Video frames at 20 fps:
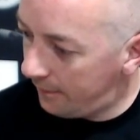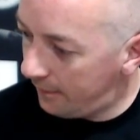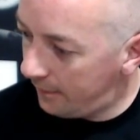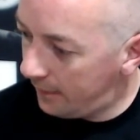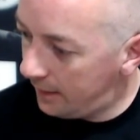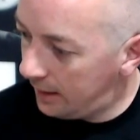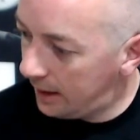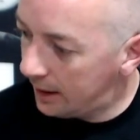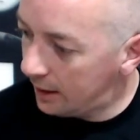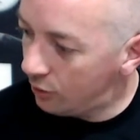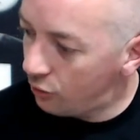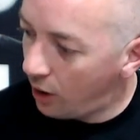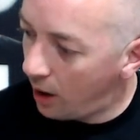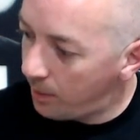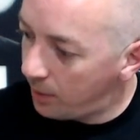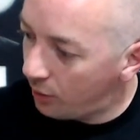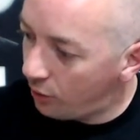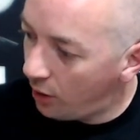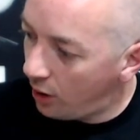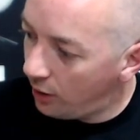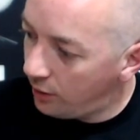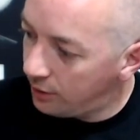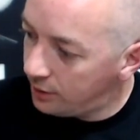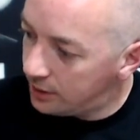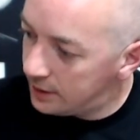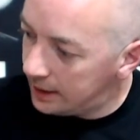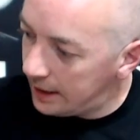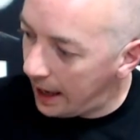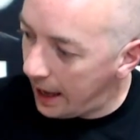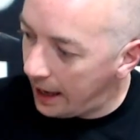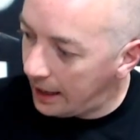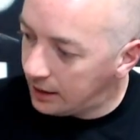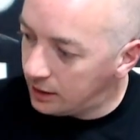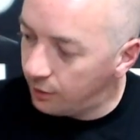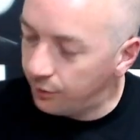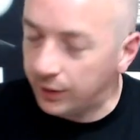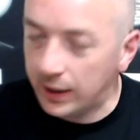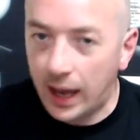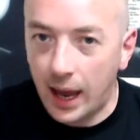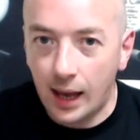You can wrap it around the end
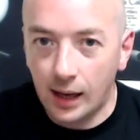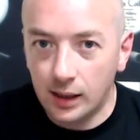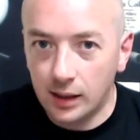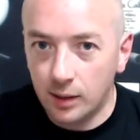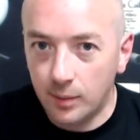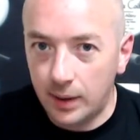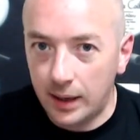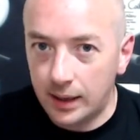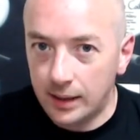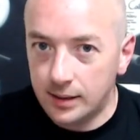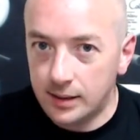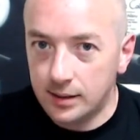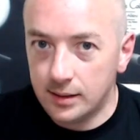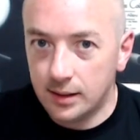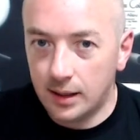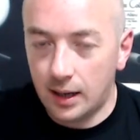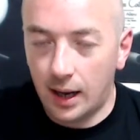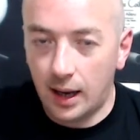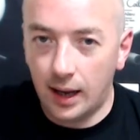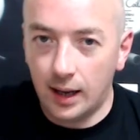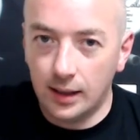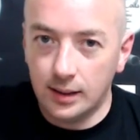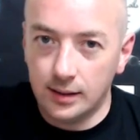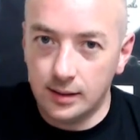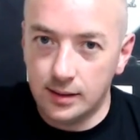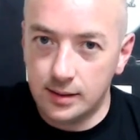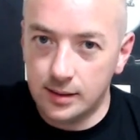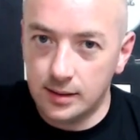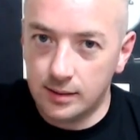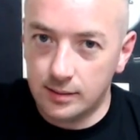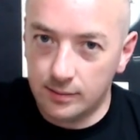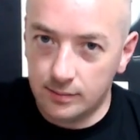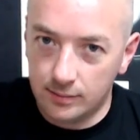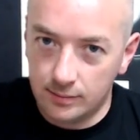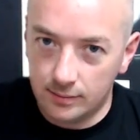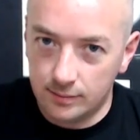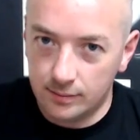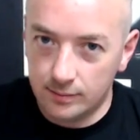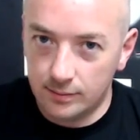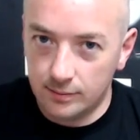of the L you made and
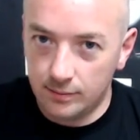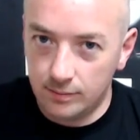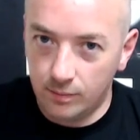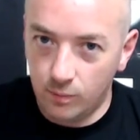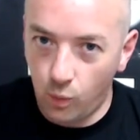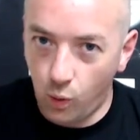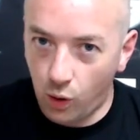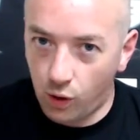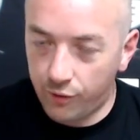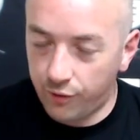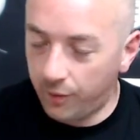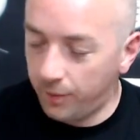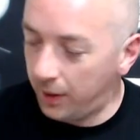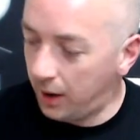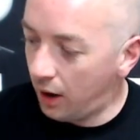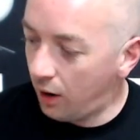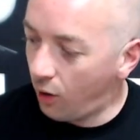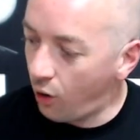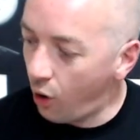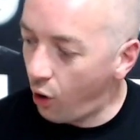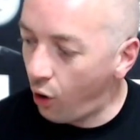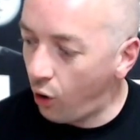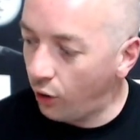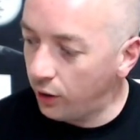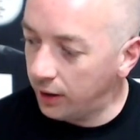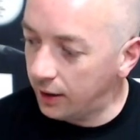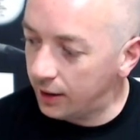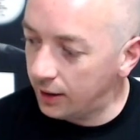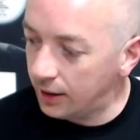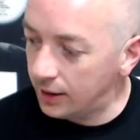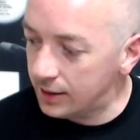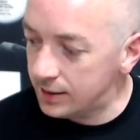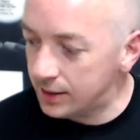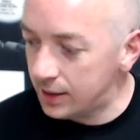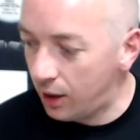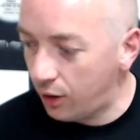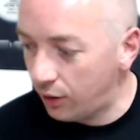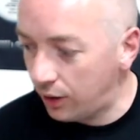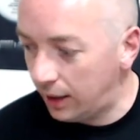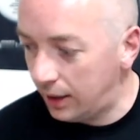work from there, or you can
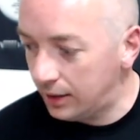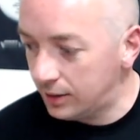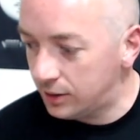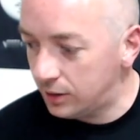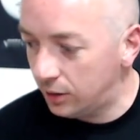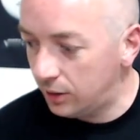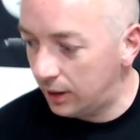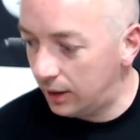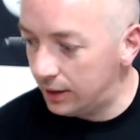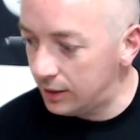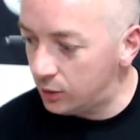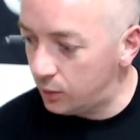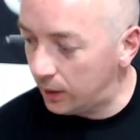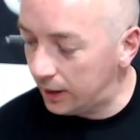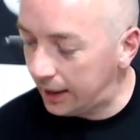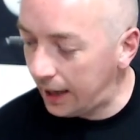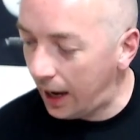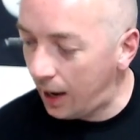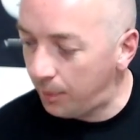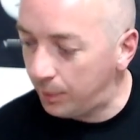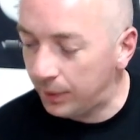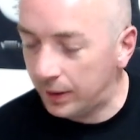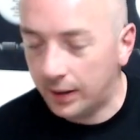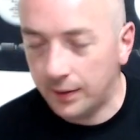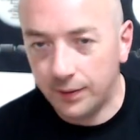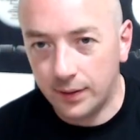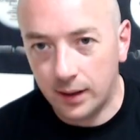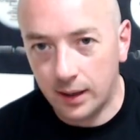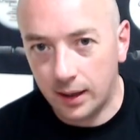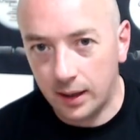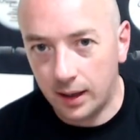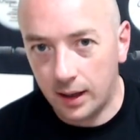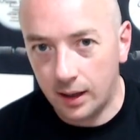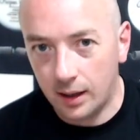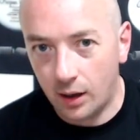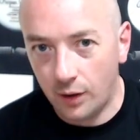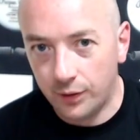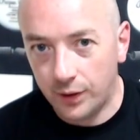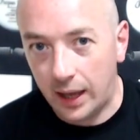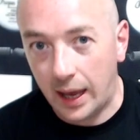insert it into a gap
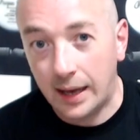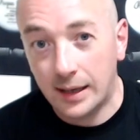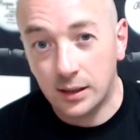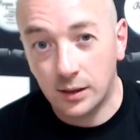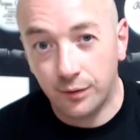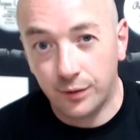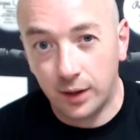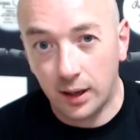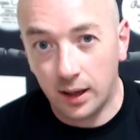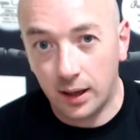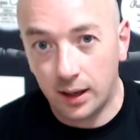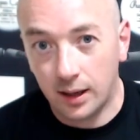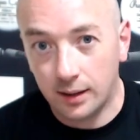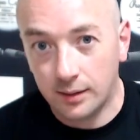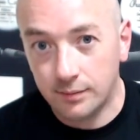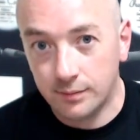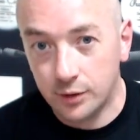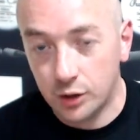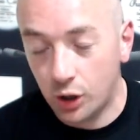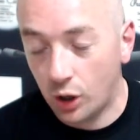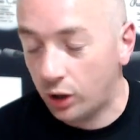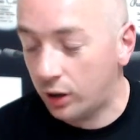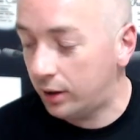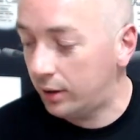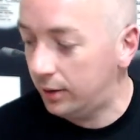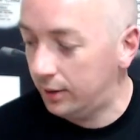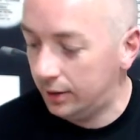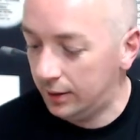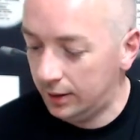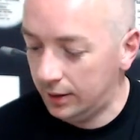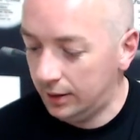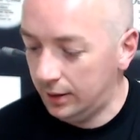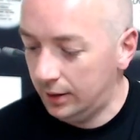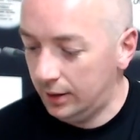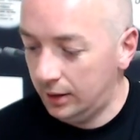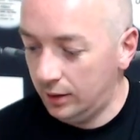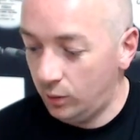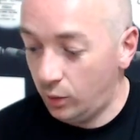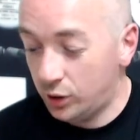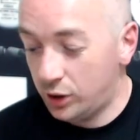on the end of the chuck,
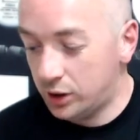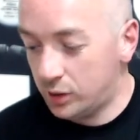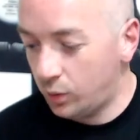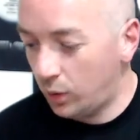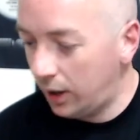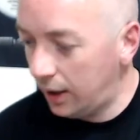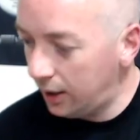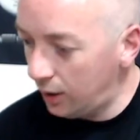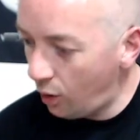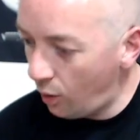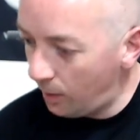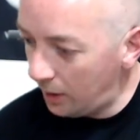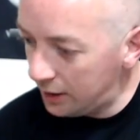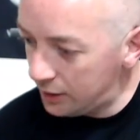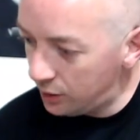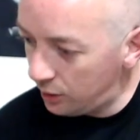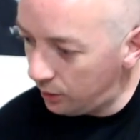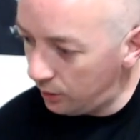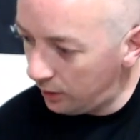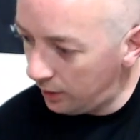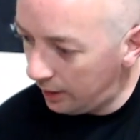which is what I normally do.